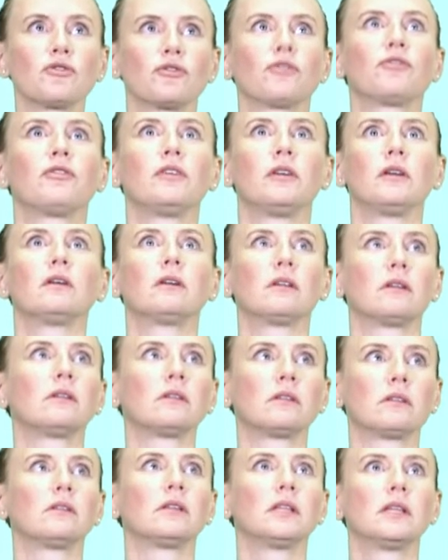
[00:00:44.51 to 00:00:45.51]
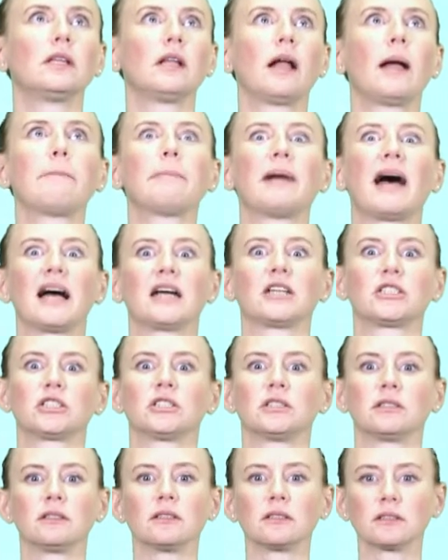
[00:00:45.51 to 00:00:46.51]
feel
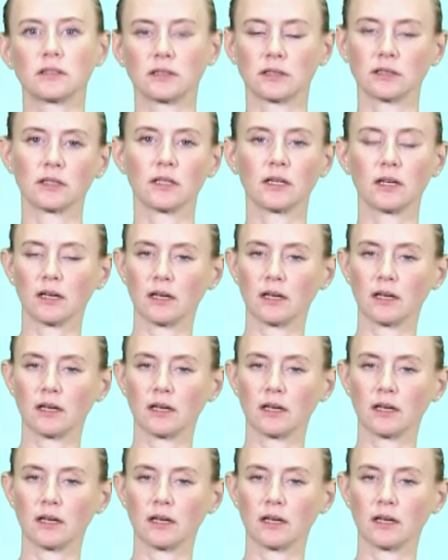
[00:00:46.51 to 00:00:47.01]
passionate